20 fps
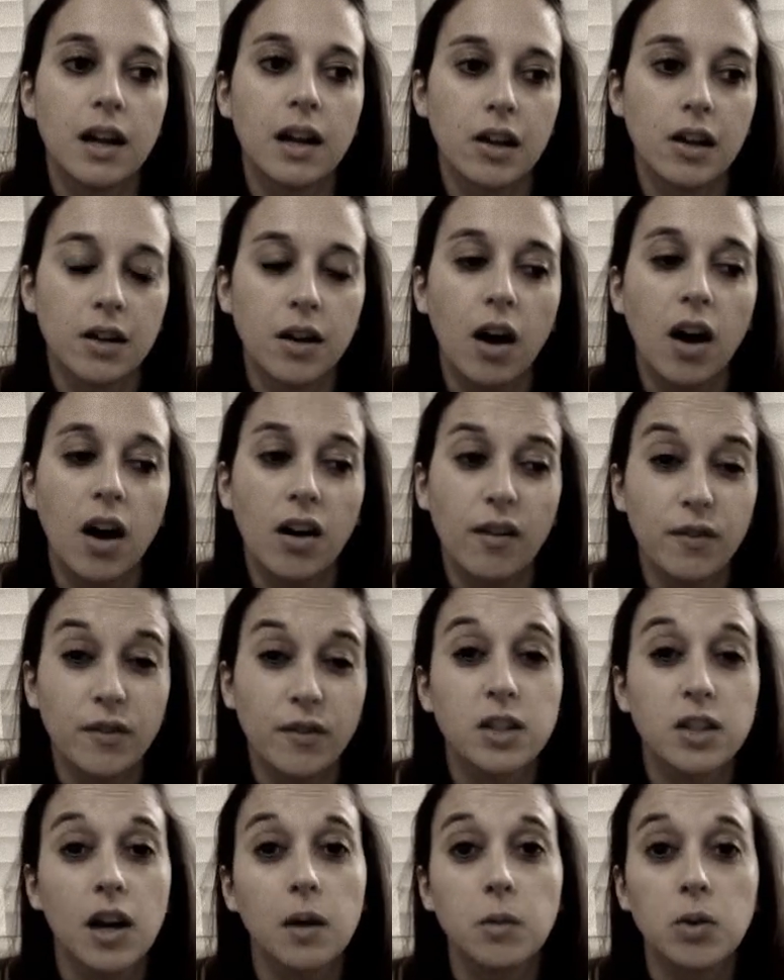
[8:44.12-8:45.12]
Look, half
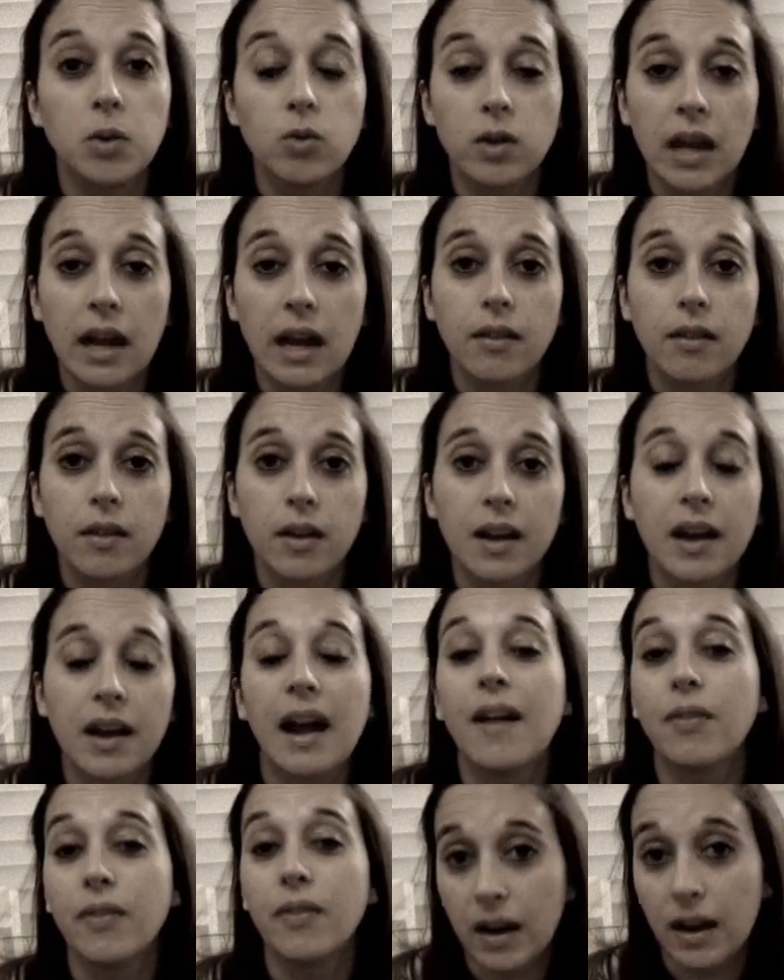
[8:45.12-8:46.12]
the time you'll get there
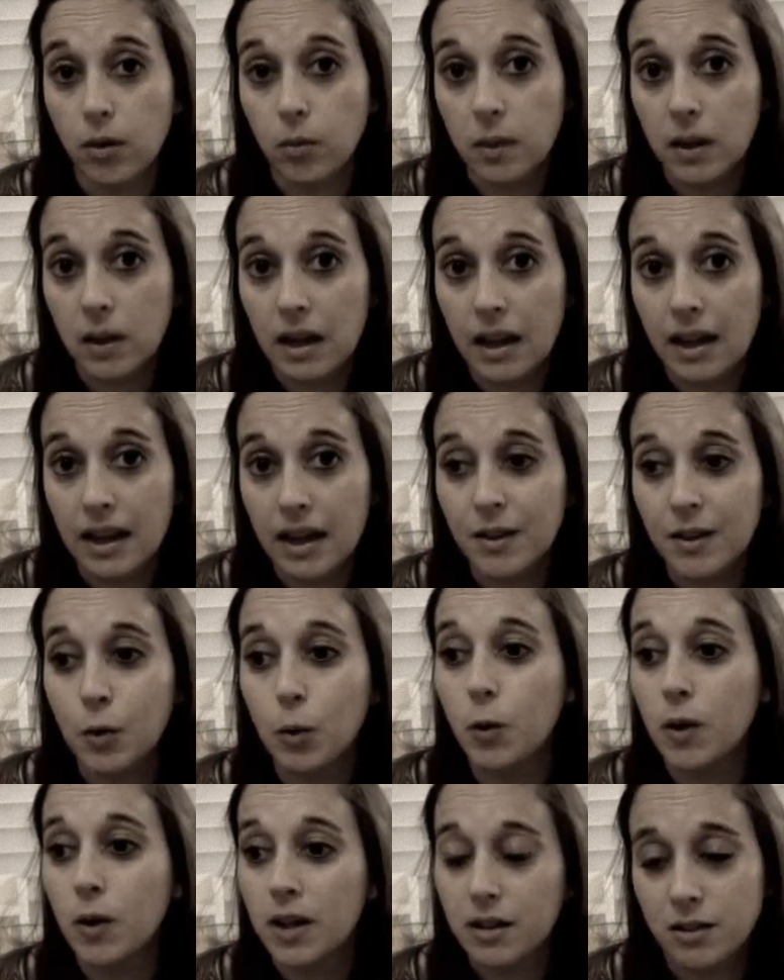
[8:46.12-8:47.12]
and they'll be late,
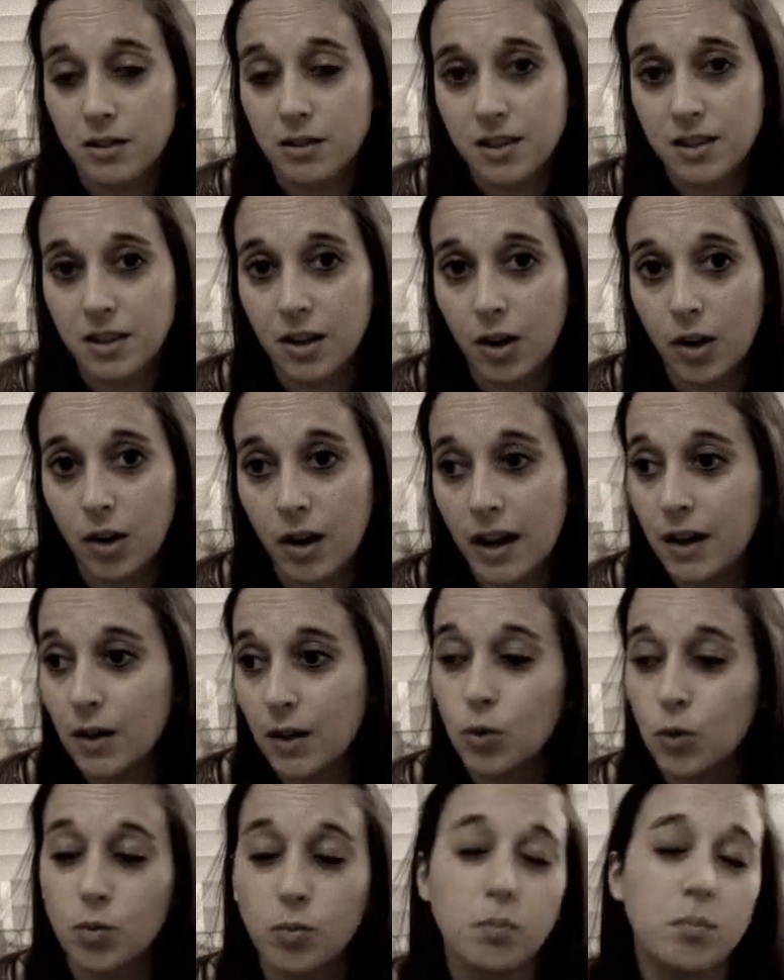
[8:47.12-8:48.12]
or it'll start
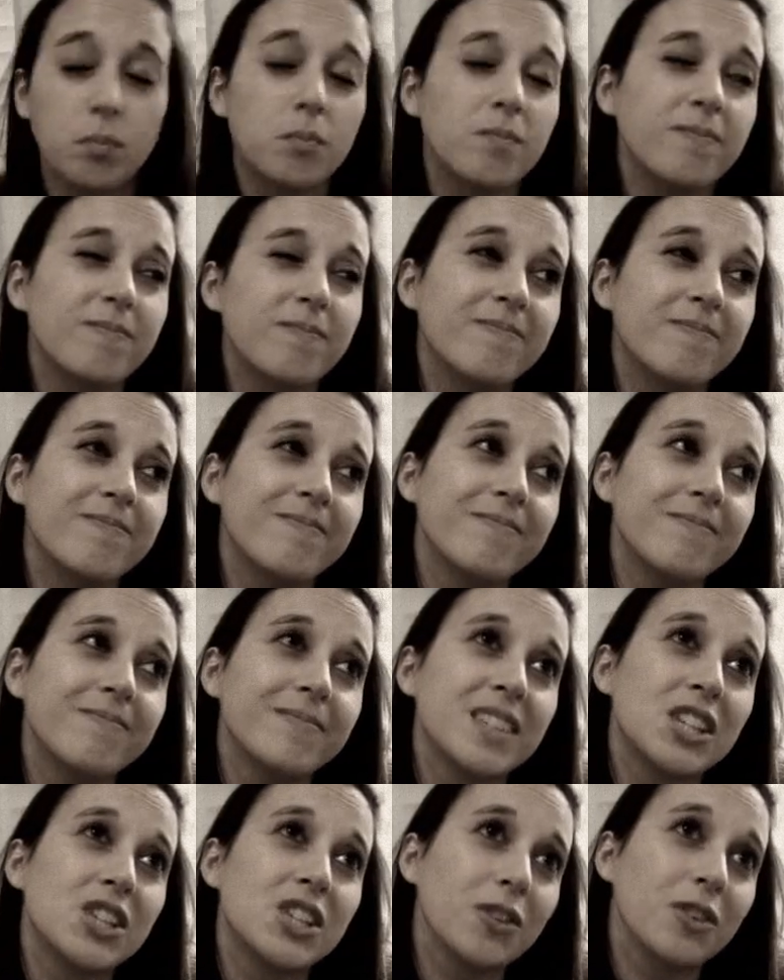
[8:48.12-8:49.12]
late, or
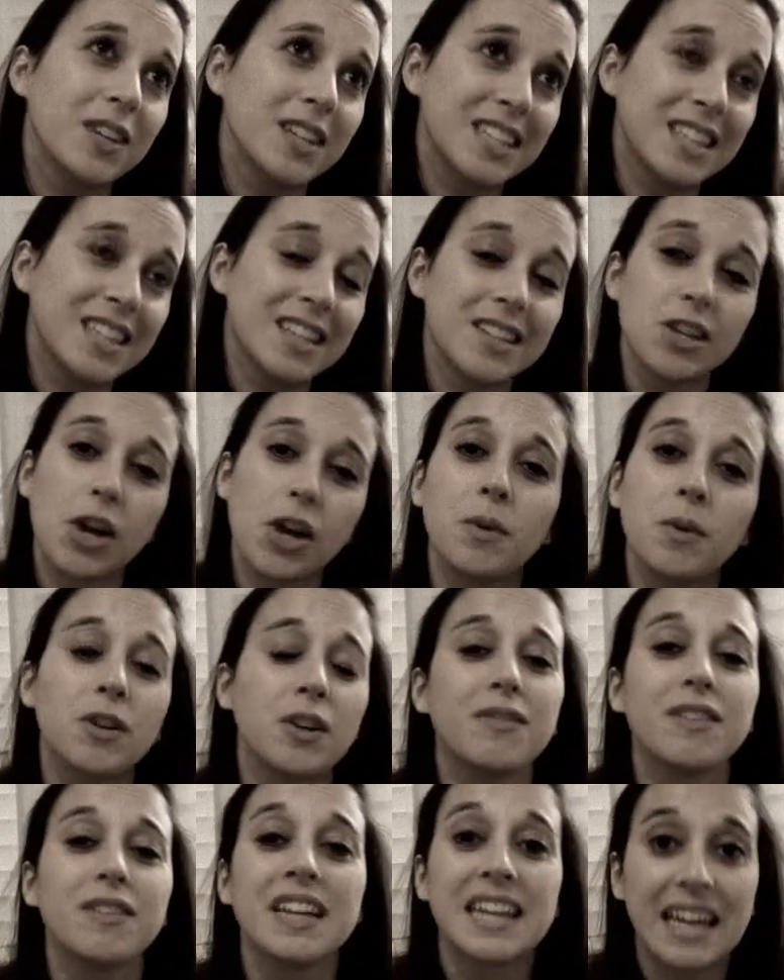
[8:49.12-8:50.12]
majority of the time you
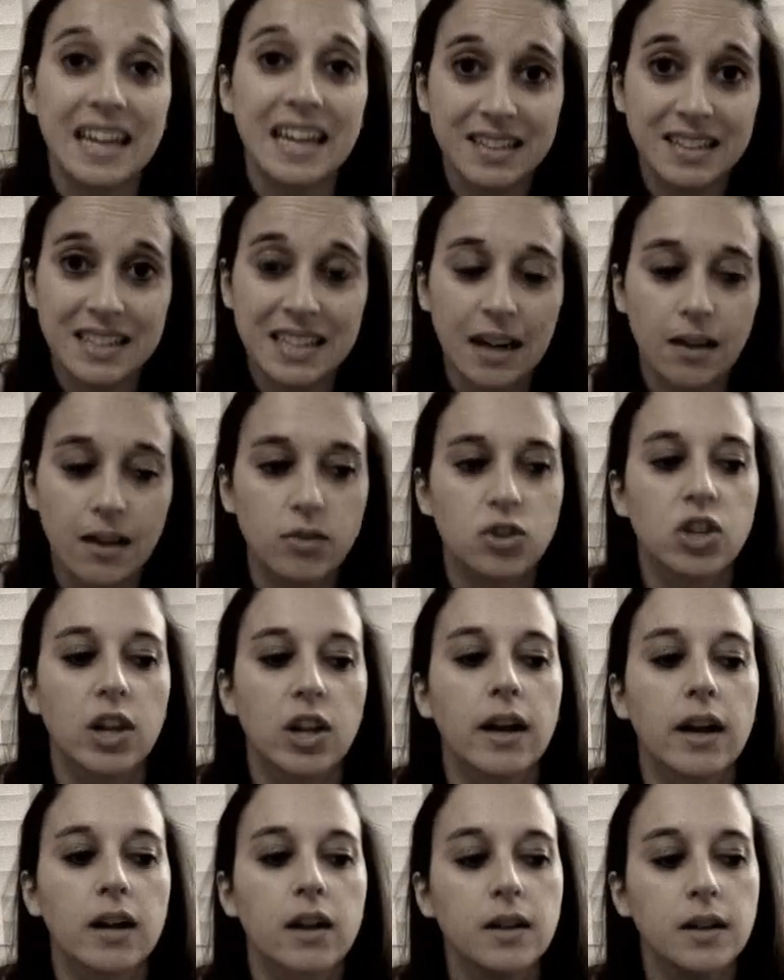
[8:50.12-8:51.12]
don't even get a sound
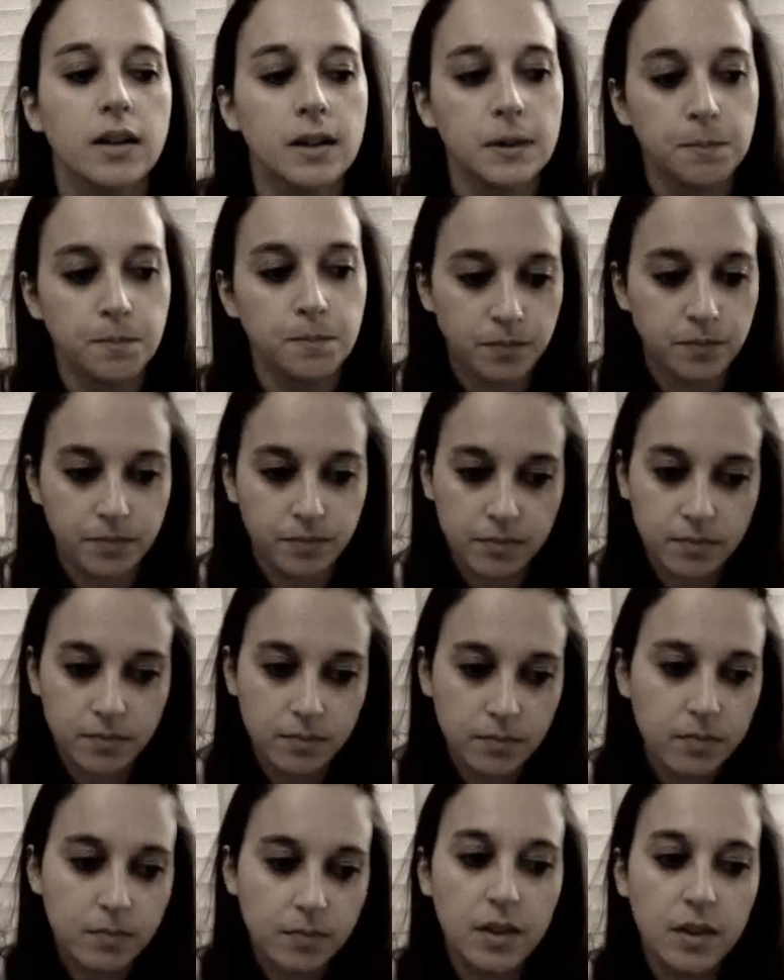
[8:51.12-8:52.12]
check.
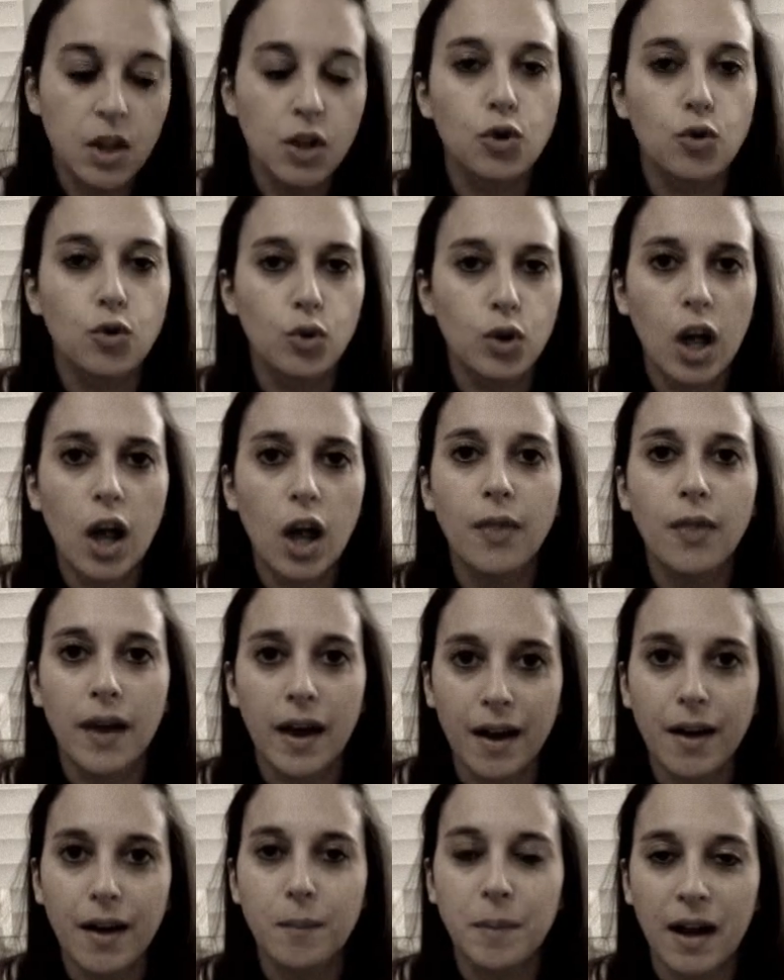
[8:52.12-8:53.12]
You'll learn
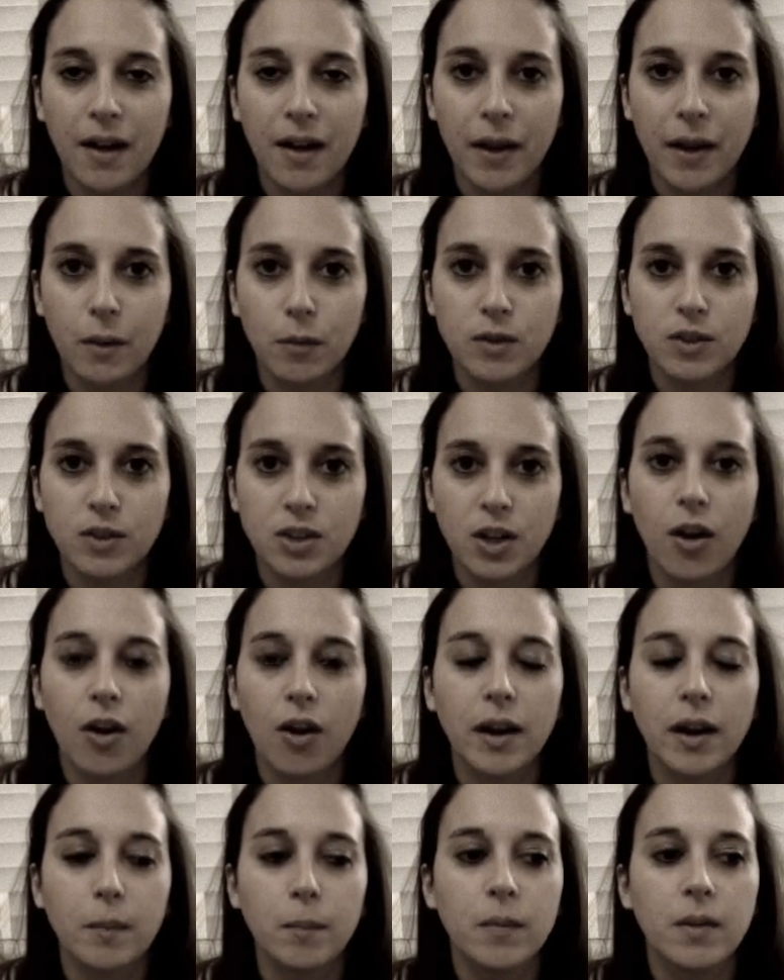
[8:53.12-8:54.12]
about that with
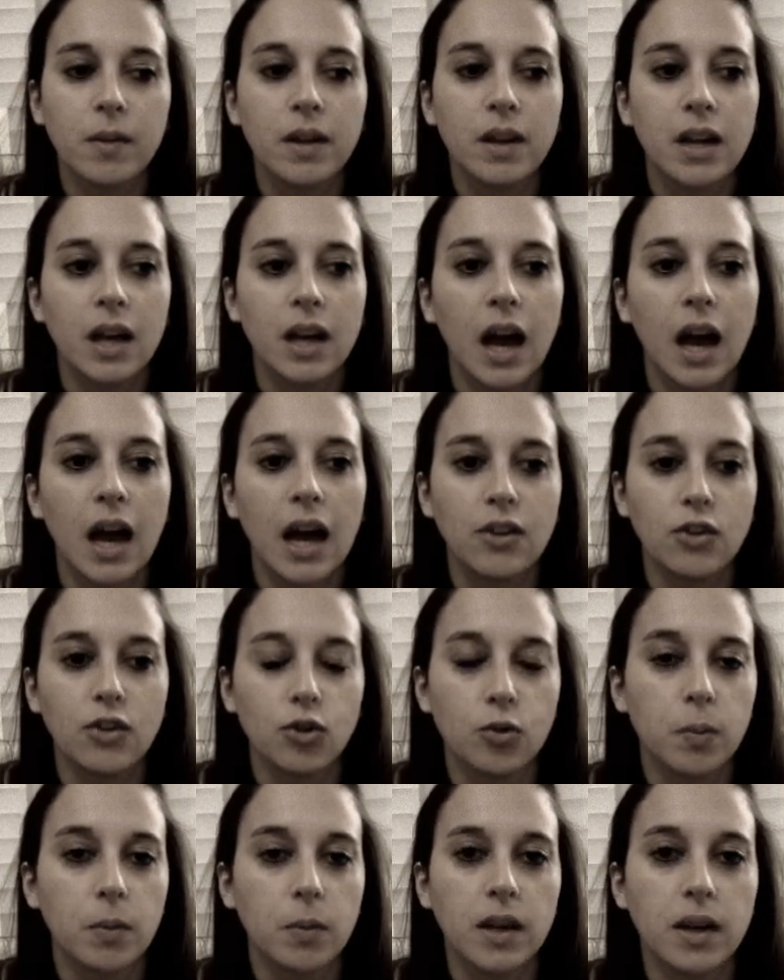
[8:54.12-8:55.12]
time, and
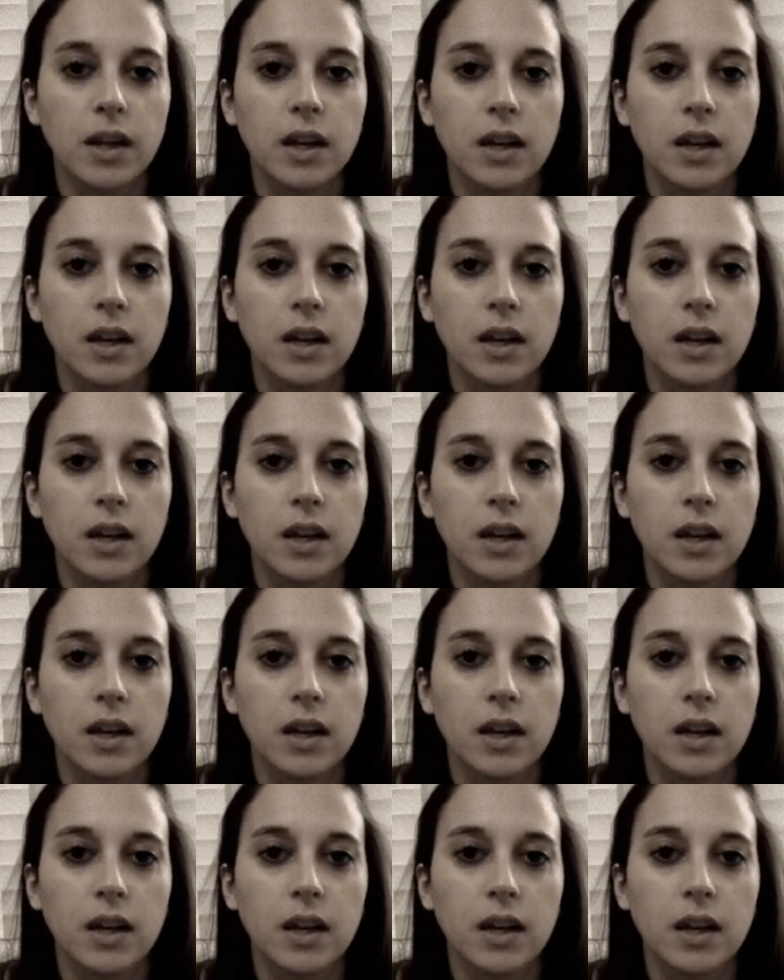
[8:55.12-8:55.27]
you